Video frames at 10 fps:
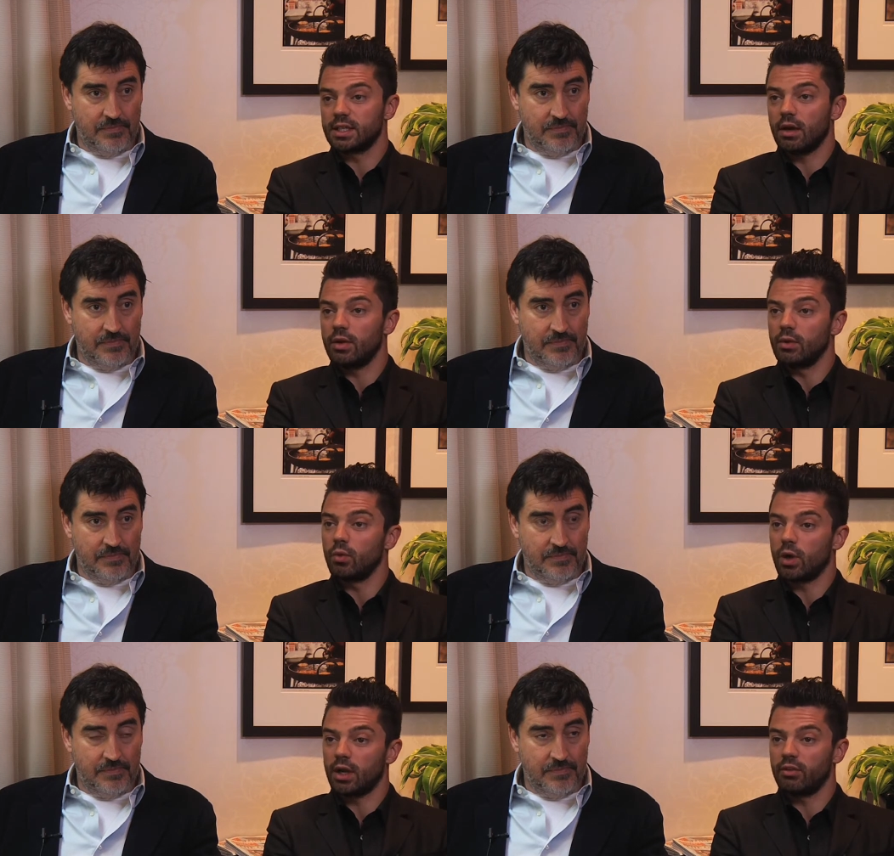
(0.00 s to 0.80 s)
Speaker 1: to go in or
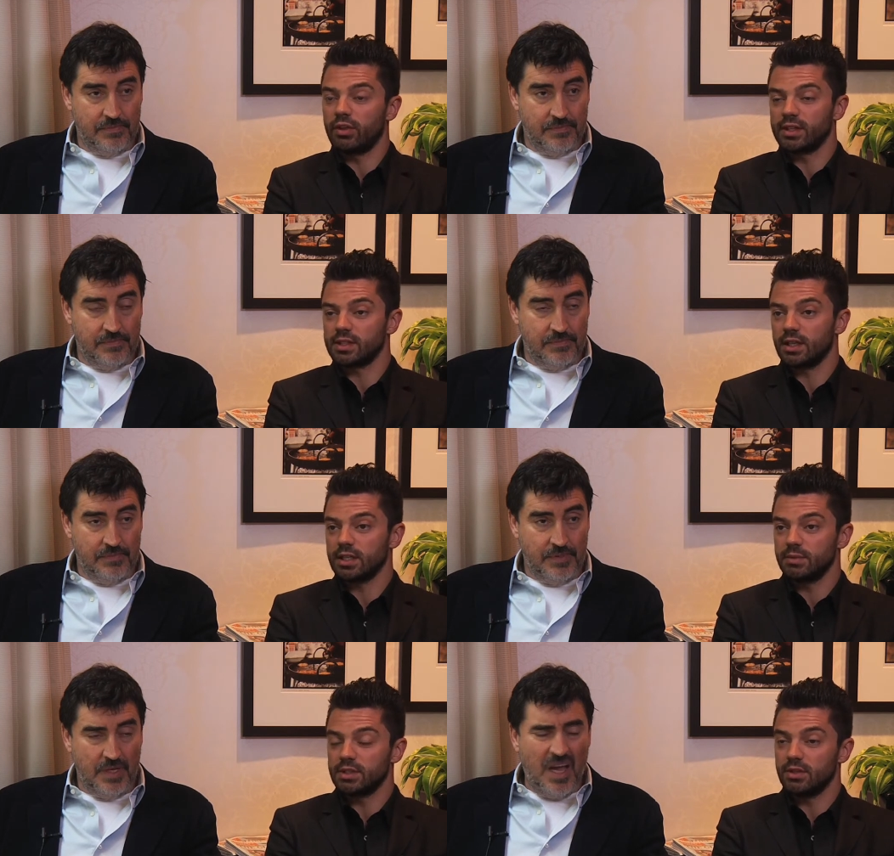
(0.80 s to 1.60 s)
what kind of things I'd
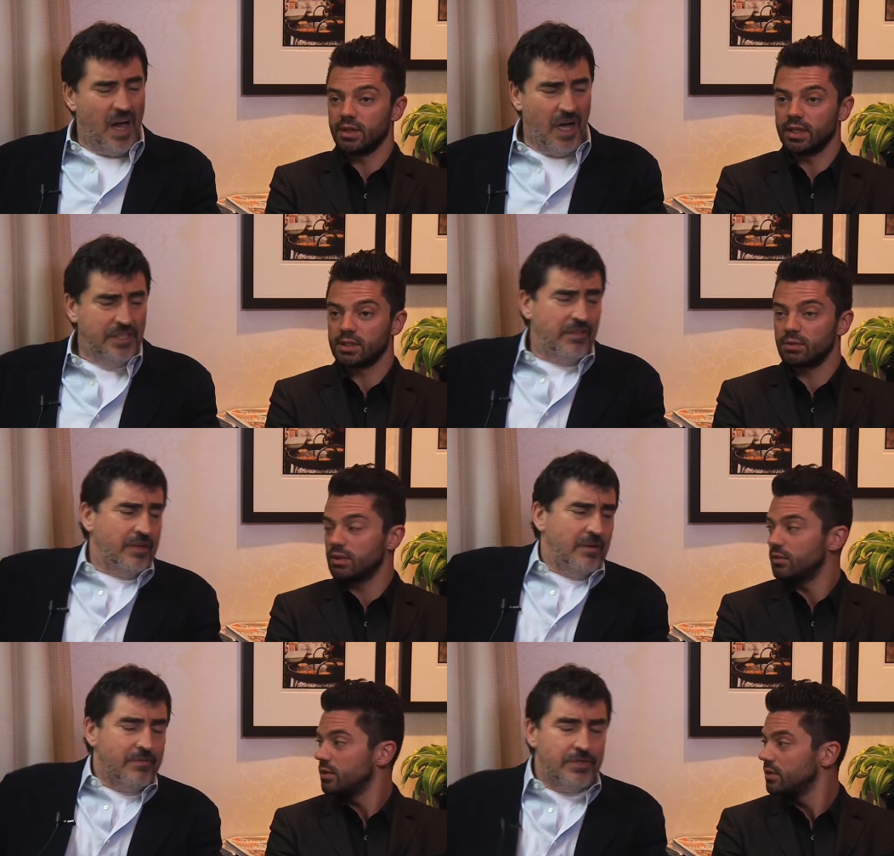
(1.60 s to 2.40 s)
like to do. I don't
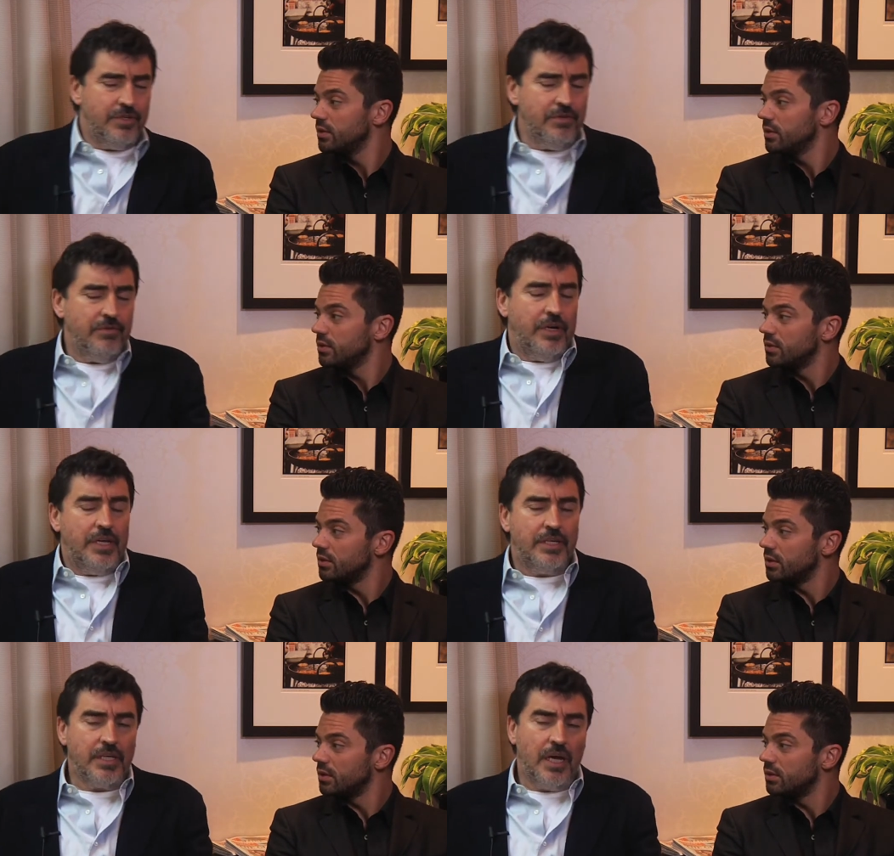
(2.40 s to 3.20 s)
think you ever do
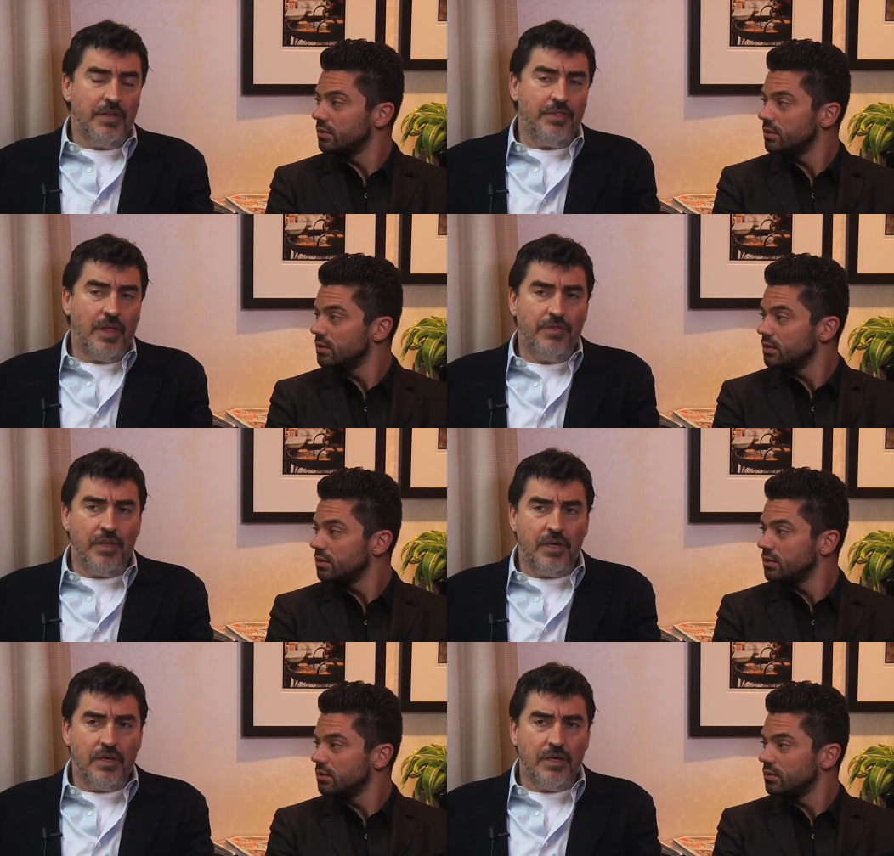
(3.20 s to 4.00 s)
really. I,
Speaker 2: I
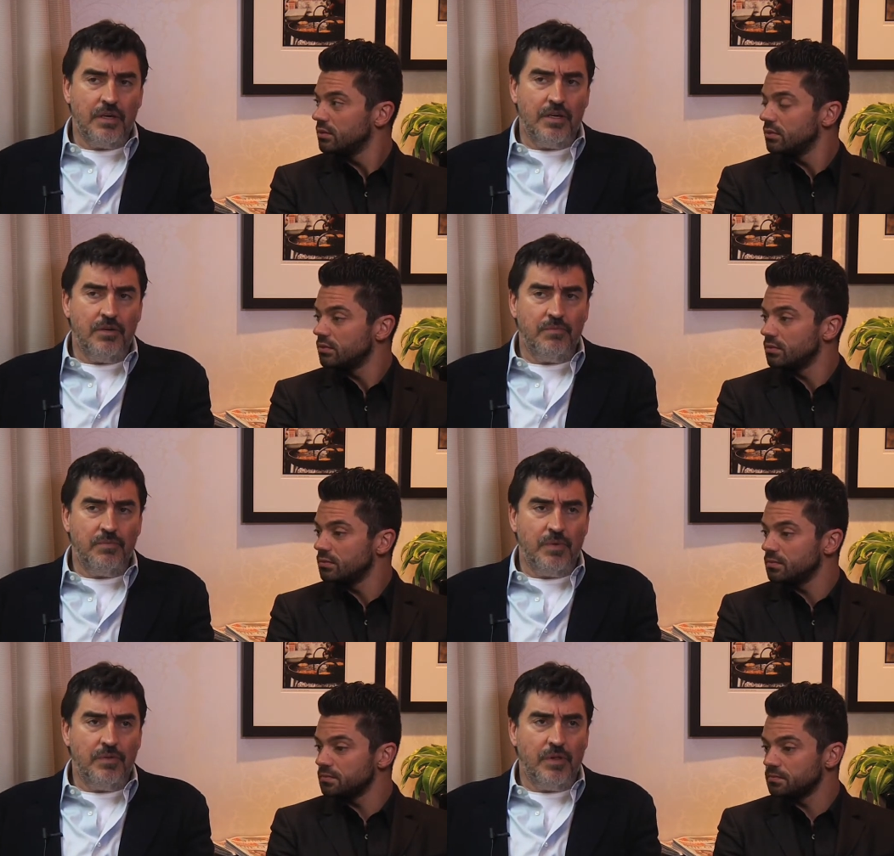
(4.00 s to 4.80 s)
think you know,
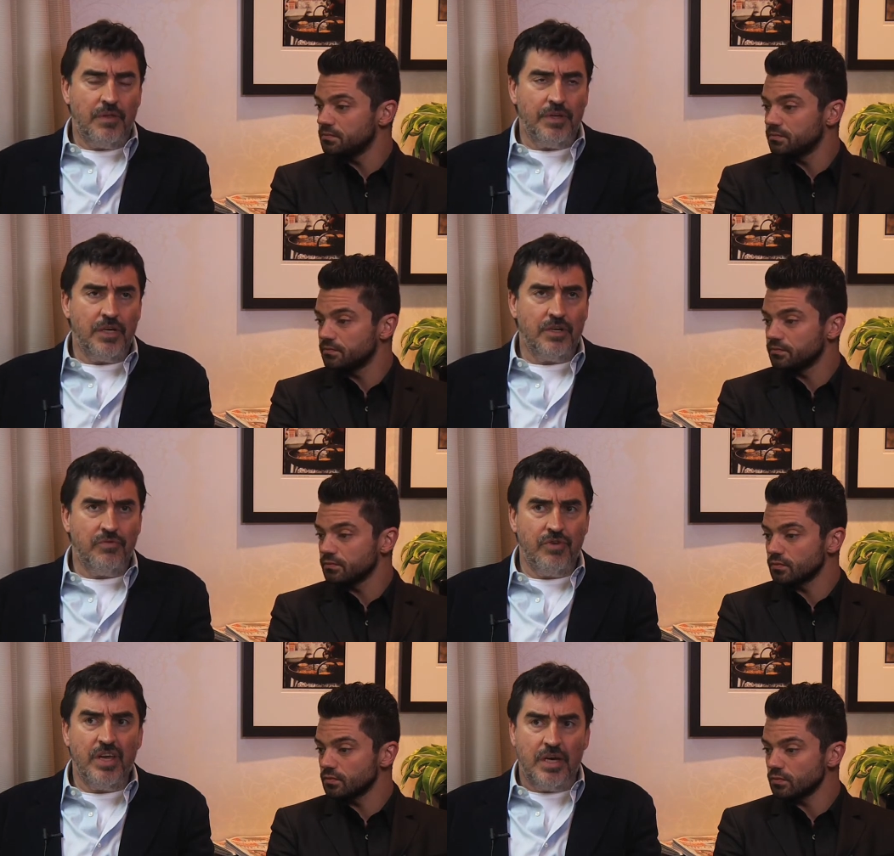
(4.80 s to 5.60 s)
I think
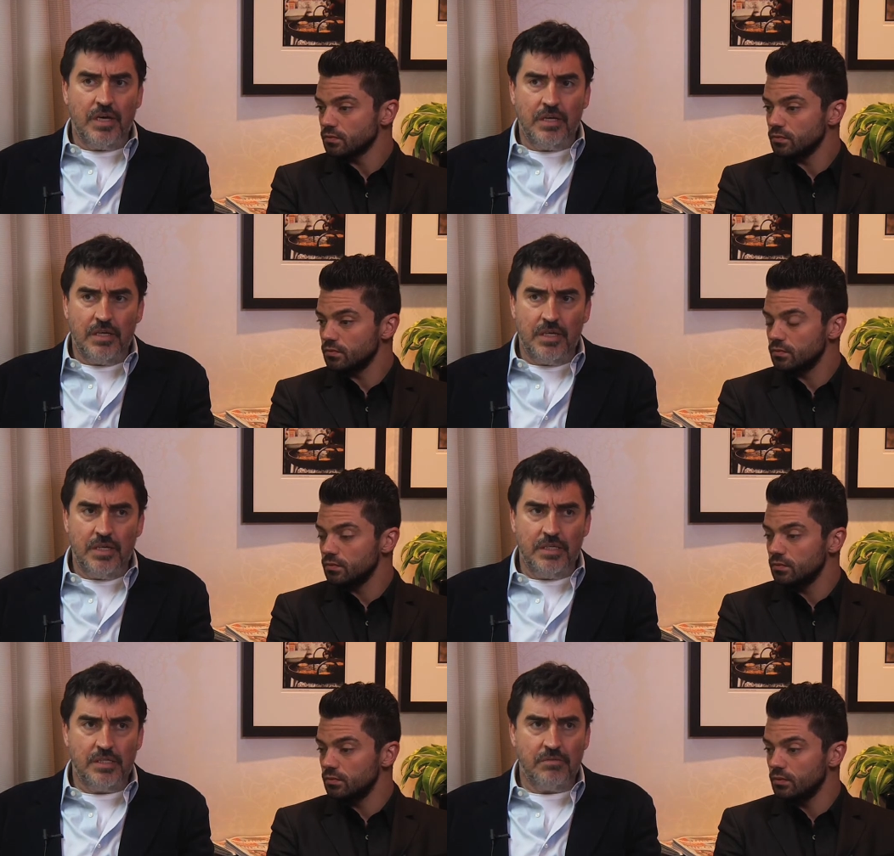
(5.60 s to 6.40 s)
career
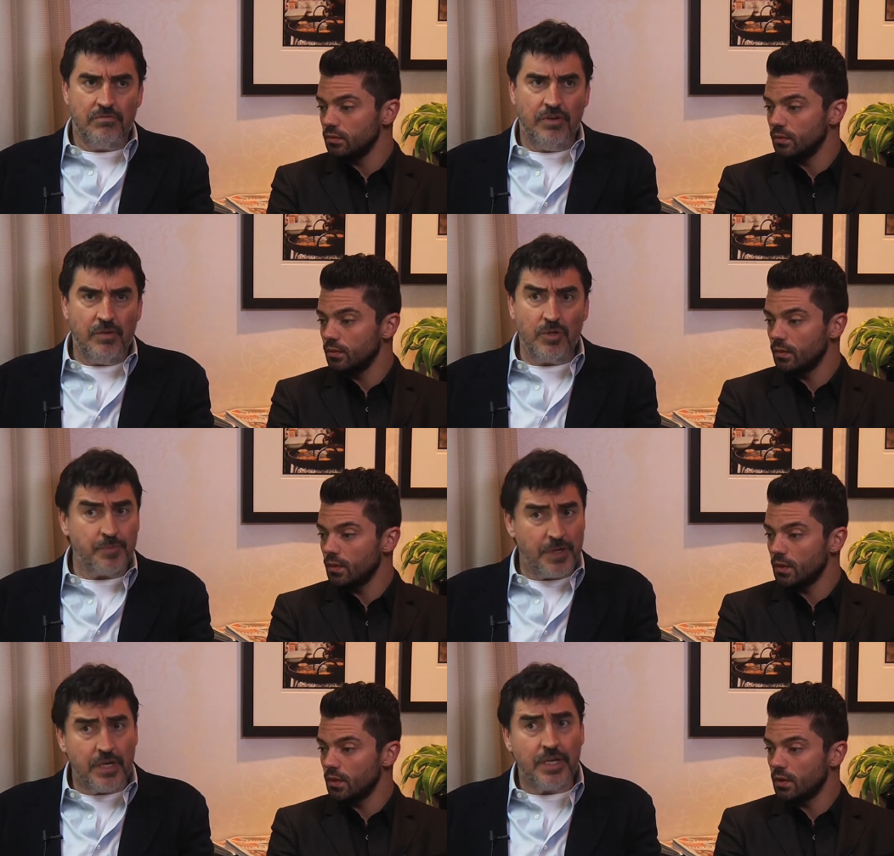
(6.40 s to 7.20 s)
is really
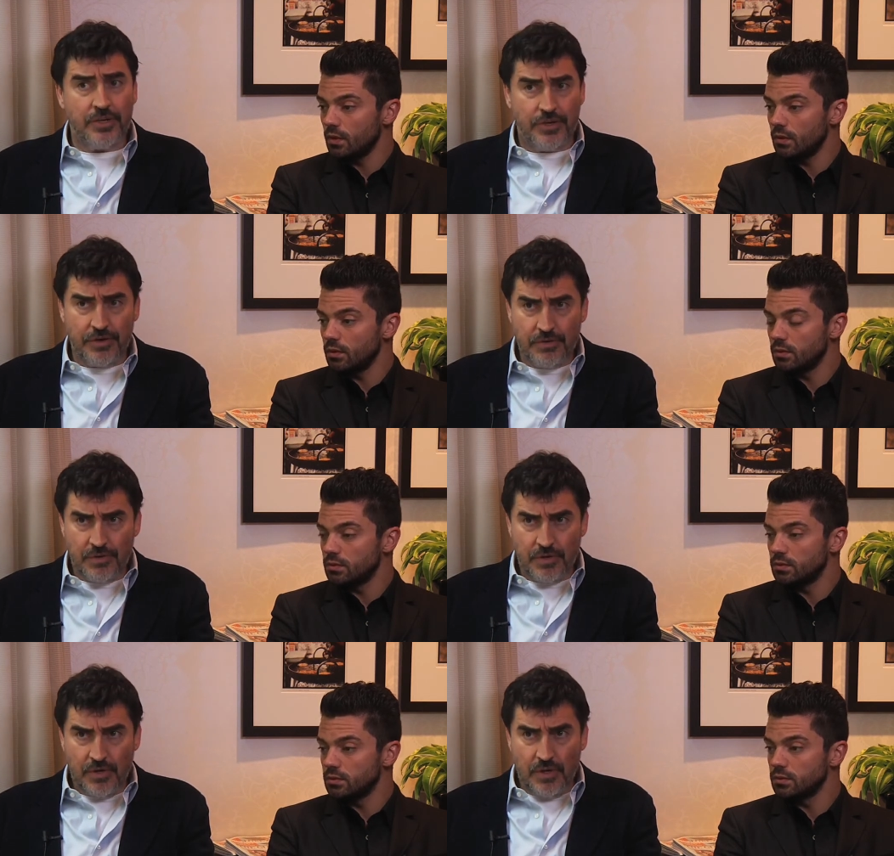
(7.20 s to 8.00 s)
what's behind you.
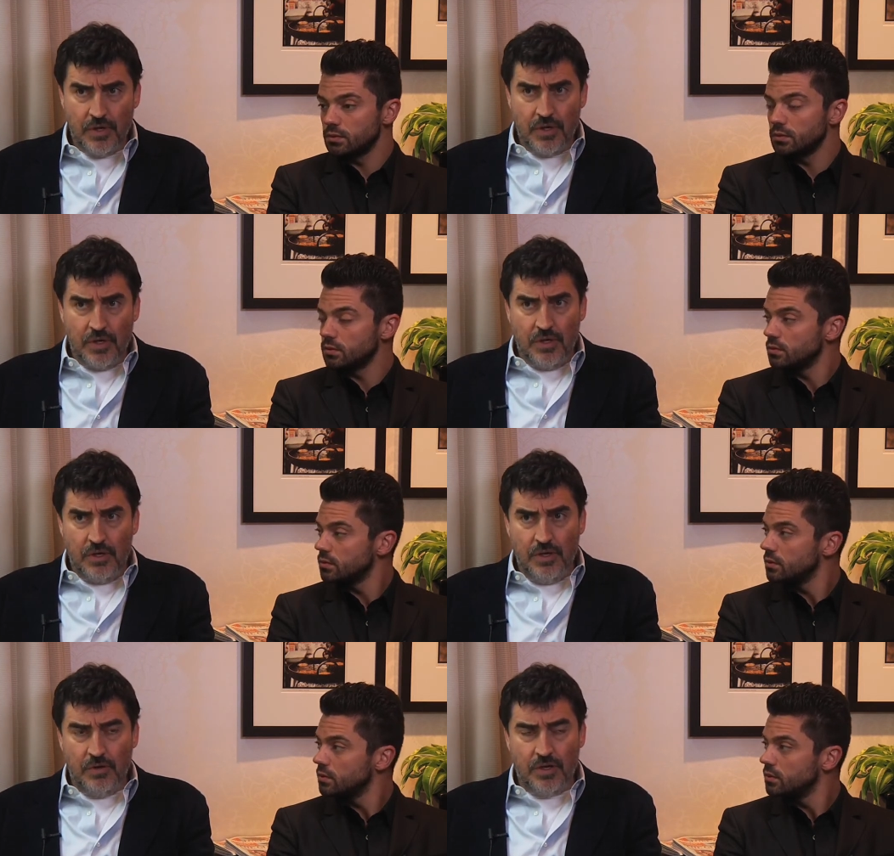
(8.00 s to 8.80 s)
Mm-hmm.
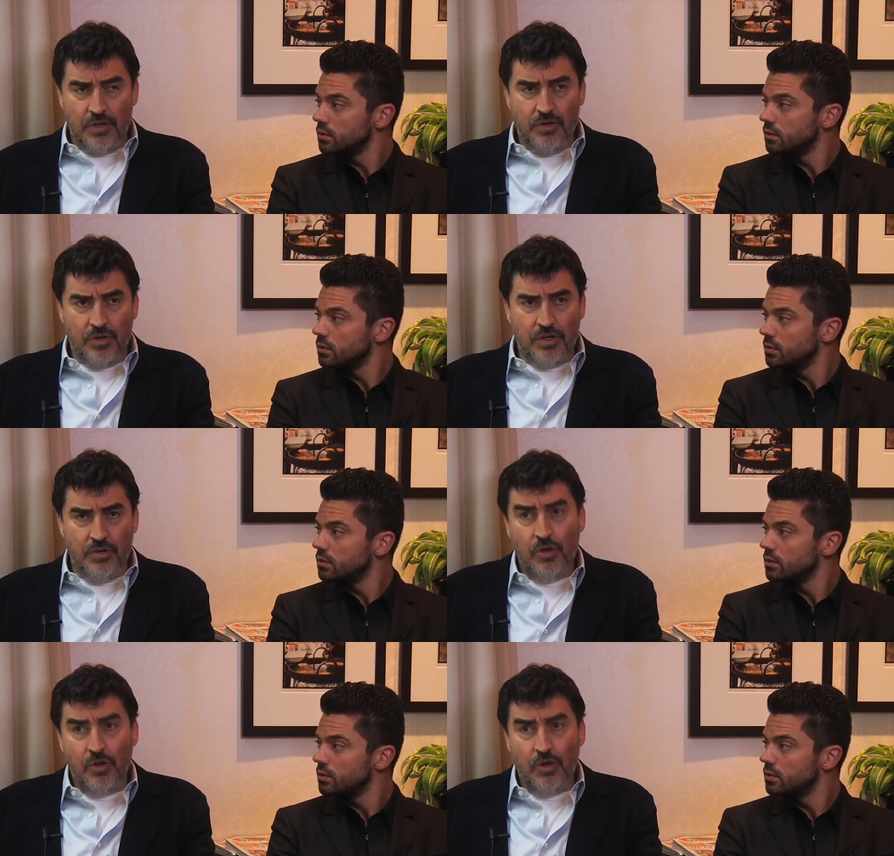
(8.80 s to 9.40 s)
You know, you